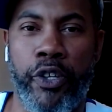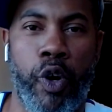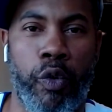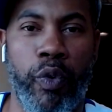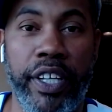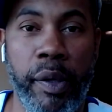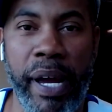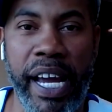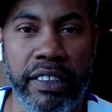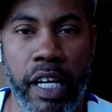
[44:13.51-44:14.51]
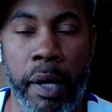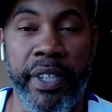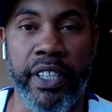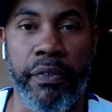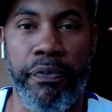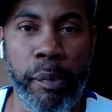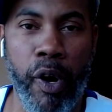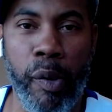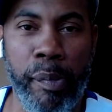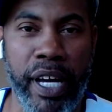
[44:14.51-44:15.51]
You're gonna run the bas- I mean, the
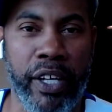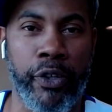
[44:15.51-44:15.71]
football better.